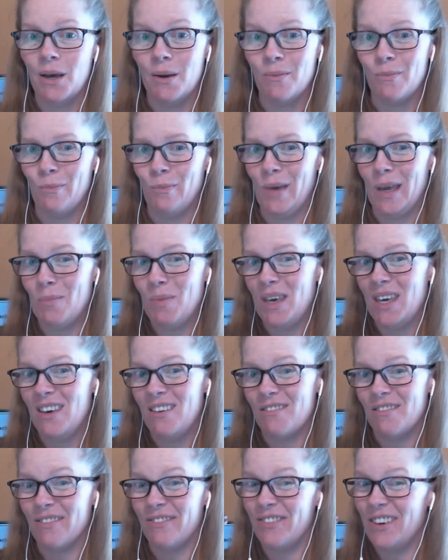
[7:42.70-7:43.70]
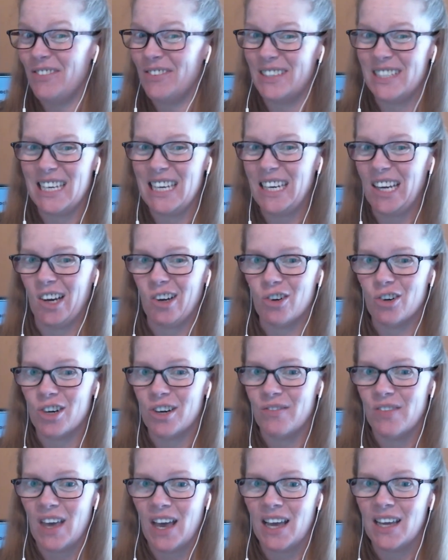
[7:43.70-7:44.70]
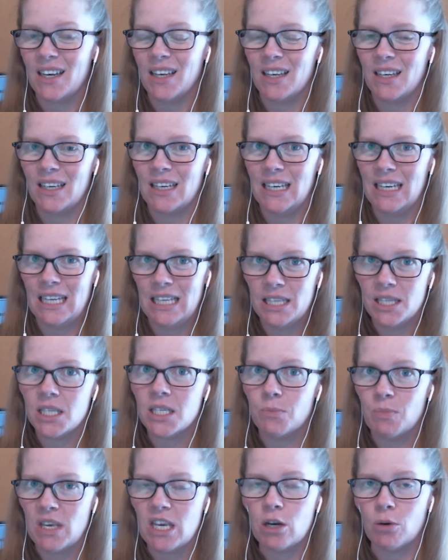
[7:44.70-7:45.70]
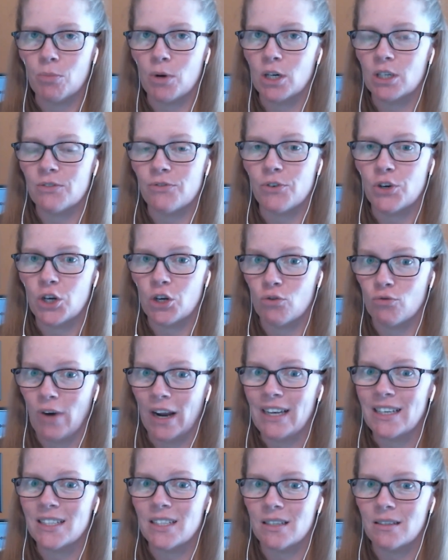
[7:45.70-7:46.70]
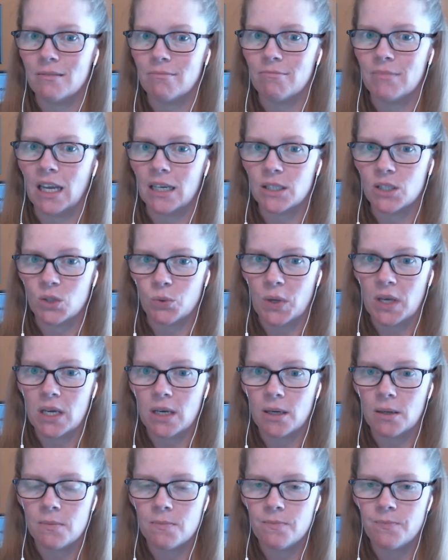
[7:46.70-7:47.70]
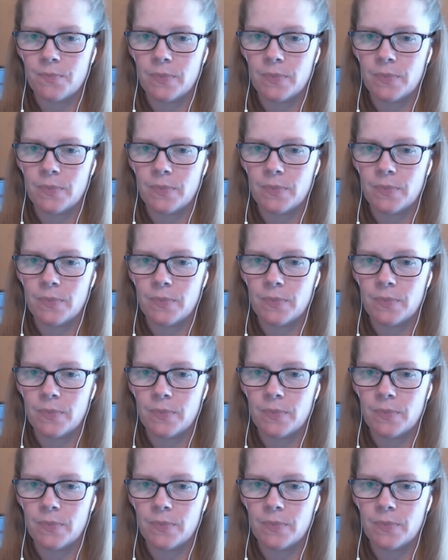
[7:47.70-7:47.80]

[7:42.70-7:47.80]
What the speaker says: maybe $1,500 of that needs to be earmarked for your rent next week.